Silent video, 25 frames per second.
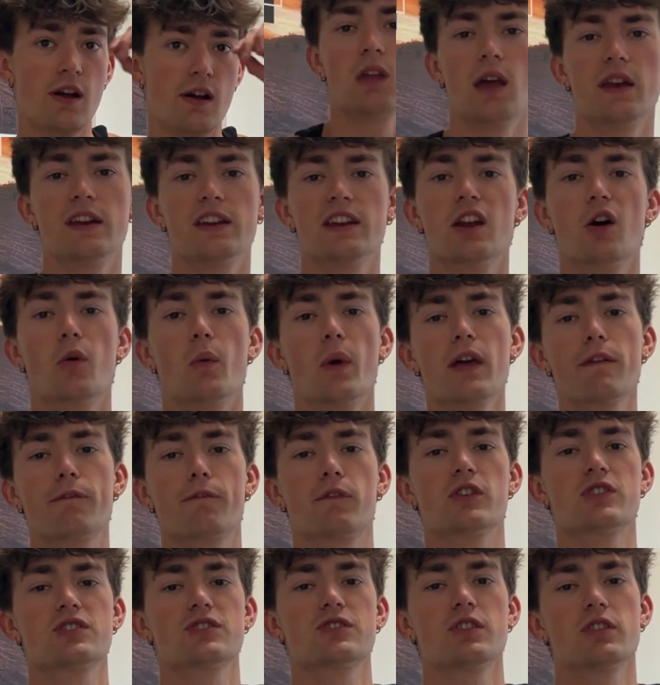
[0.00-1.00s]
And you know, when I
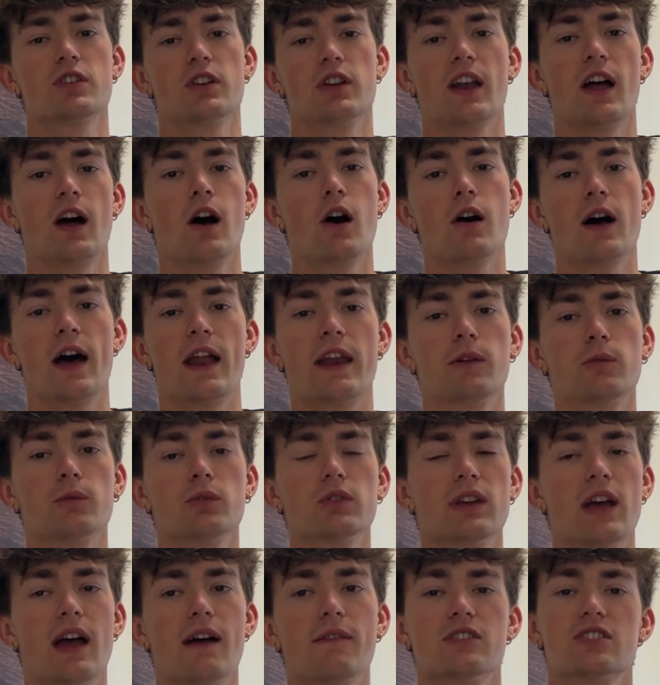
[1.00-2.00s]
first started out, I didn't
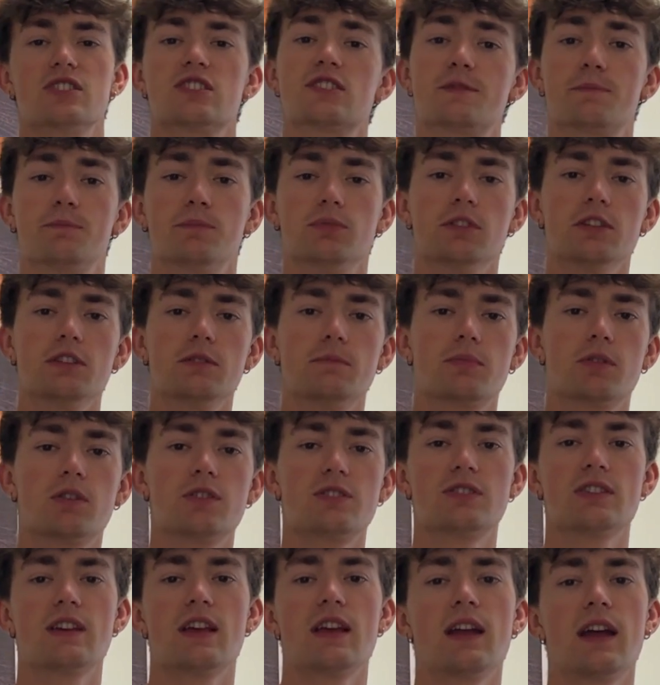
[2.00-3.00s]
really have a split per
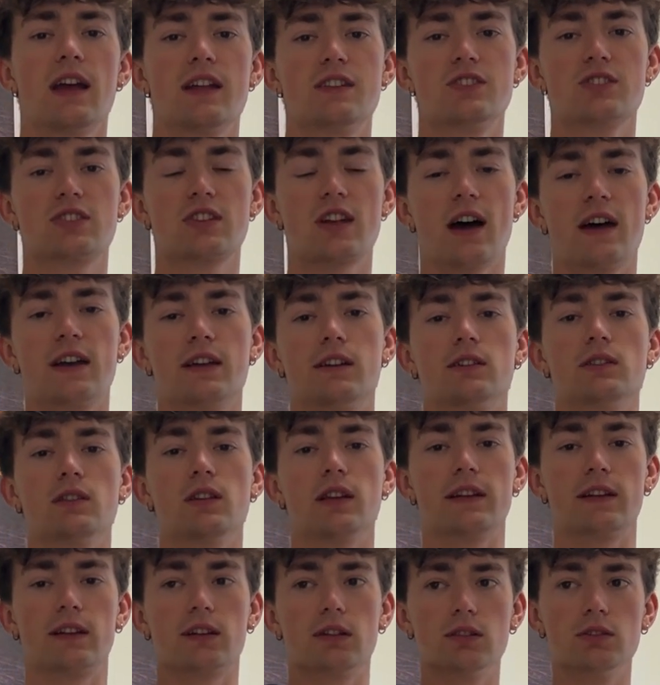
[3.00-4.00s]
se. I just kind of
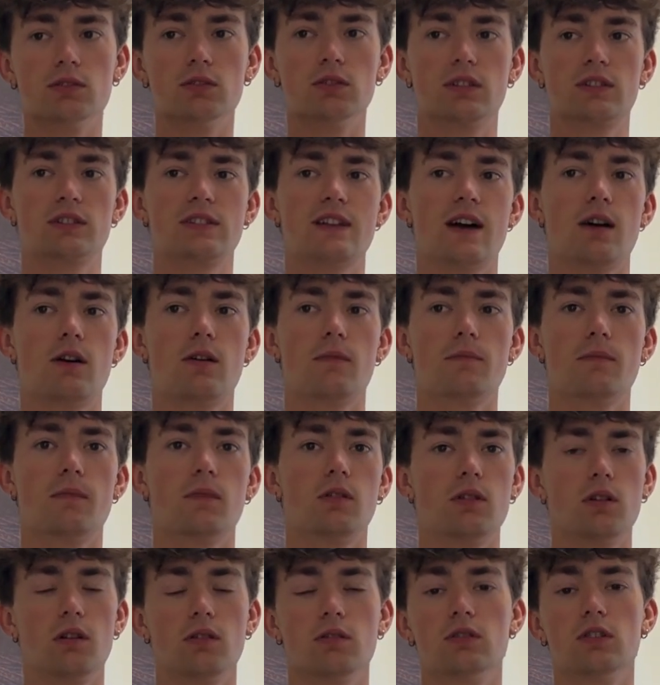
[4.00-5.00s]
like looked out
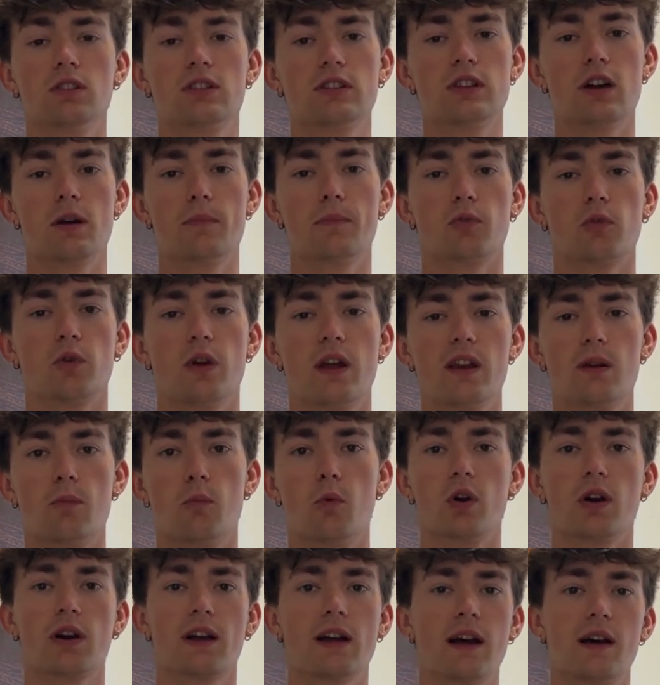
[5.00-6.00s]
looked up random
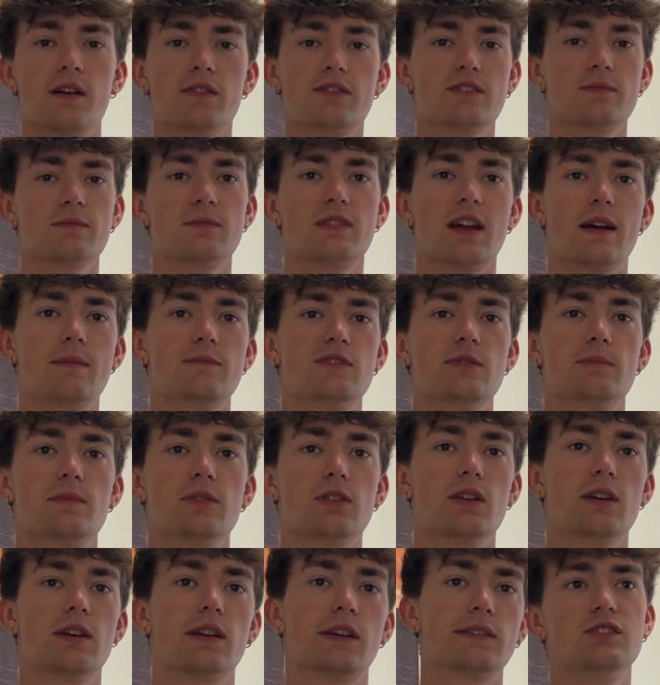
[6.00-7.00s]
workouts. Sometimes they'd be
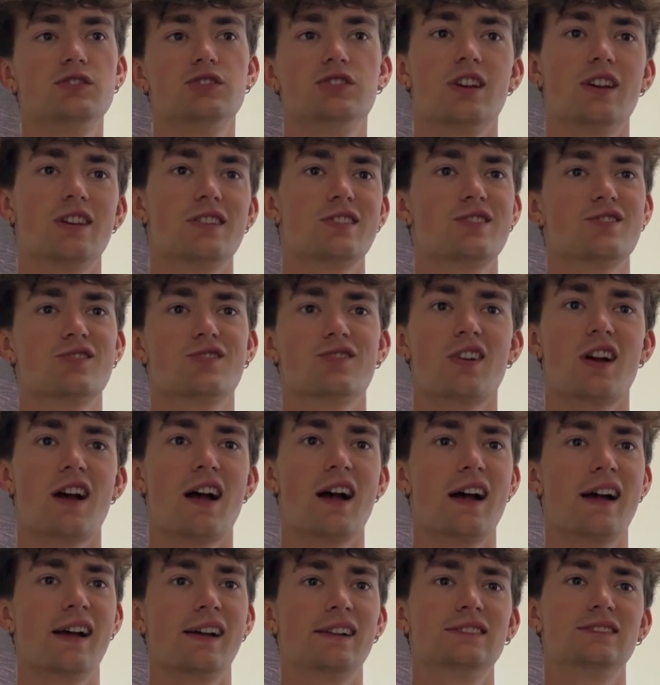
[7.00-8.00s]
like chest
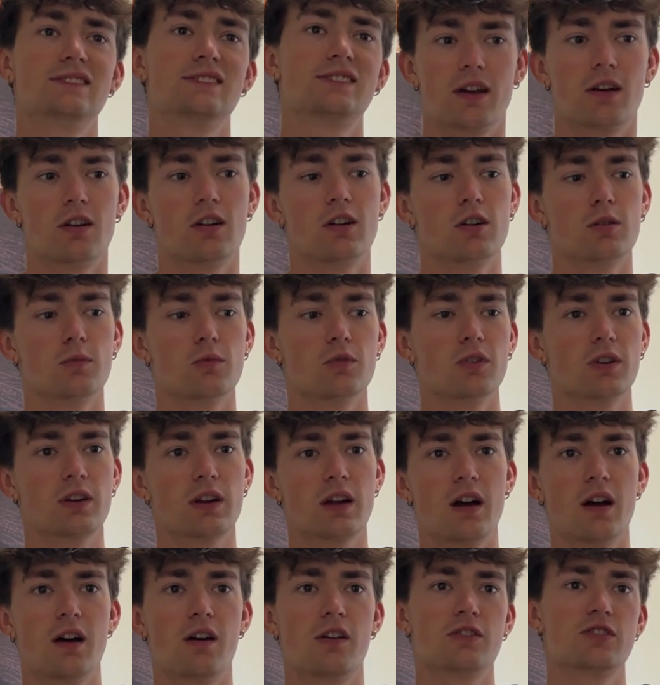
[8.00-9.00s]
drives, arm
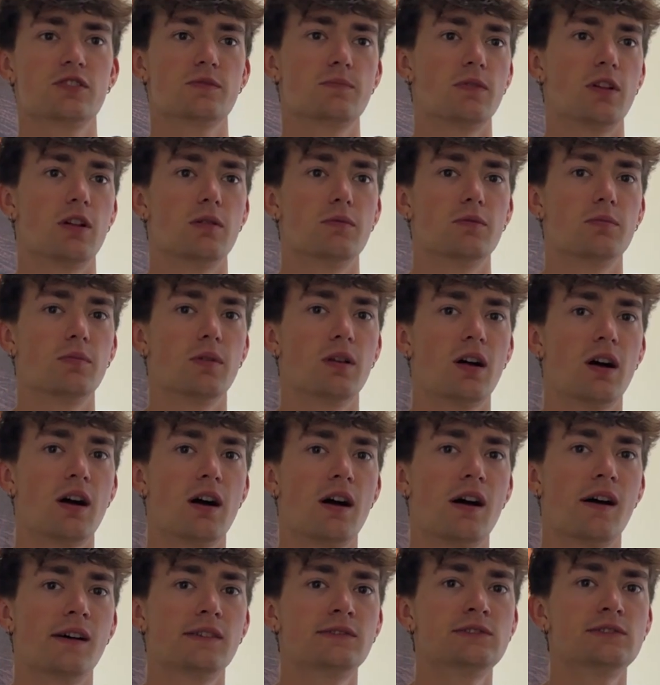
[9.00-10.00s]
workouts, blah, blah,
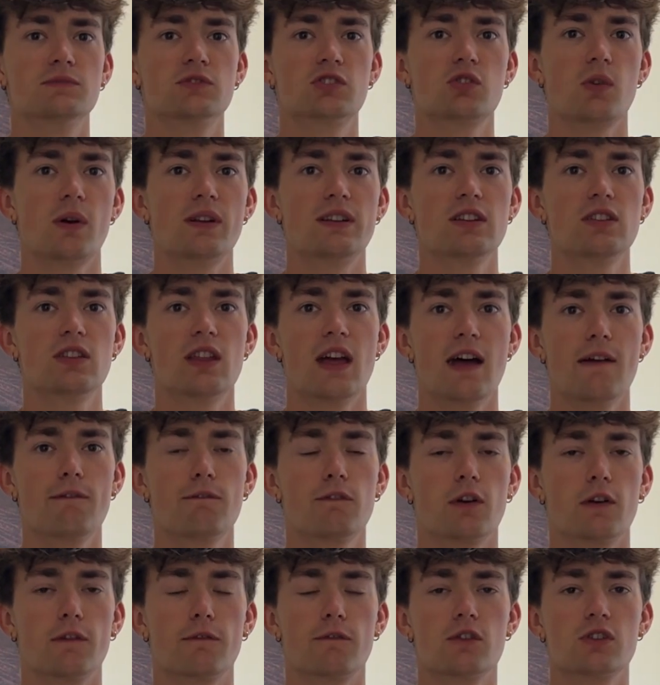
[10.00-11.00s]
blah. So I did that
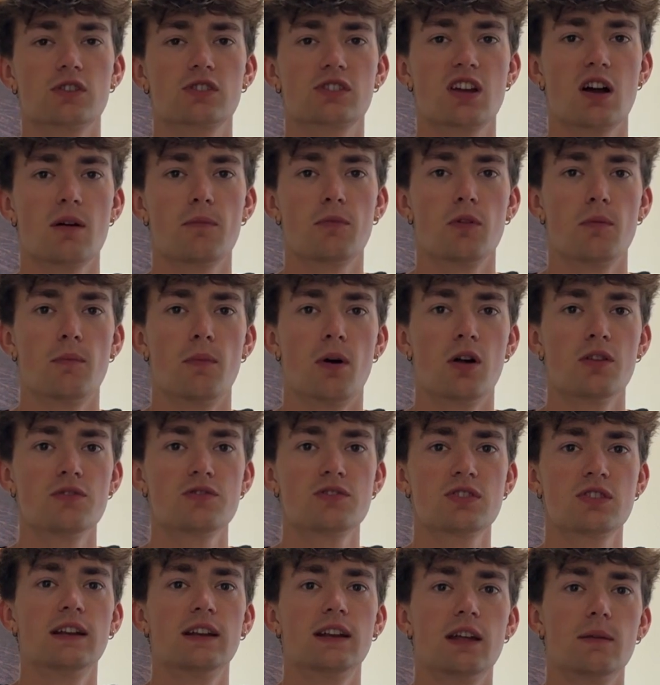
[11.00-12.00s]
for the first couple of
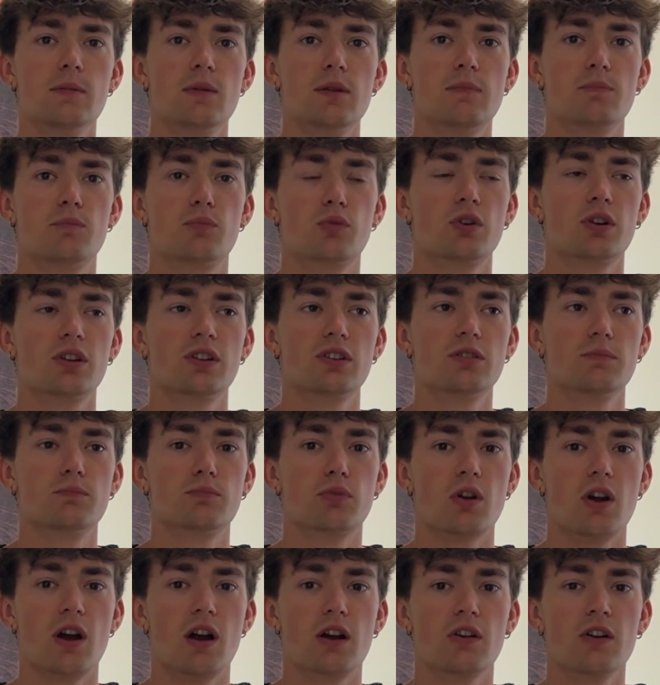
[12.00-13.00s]
months and I made pretty good
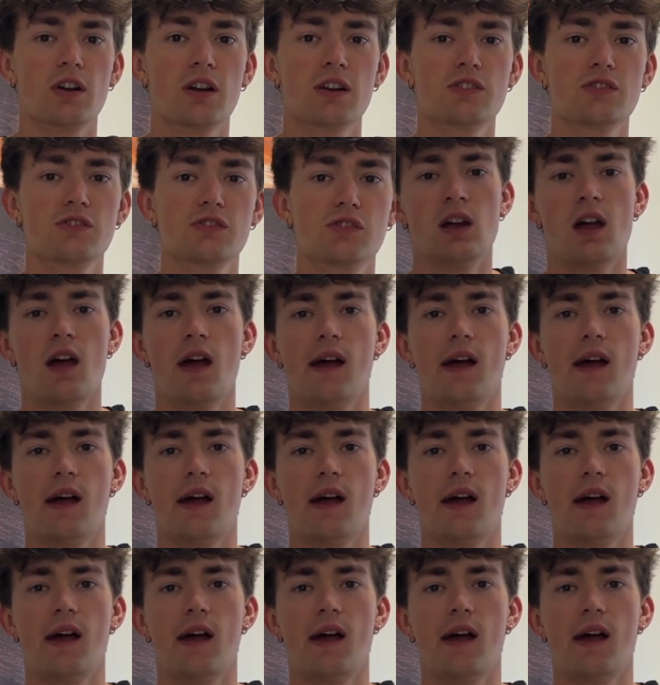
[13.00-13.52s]
progress.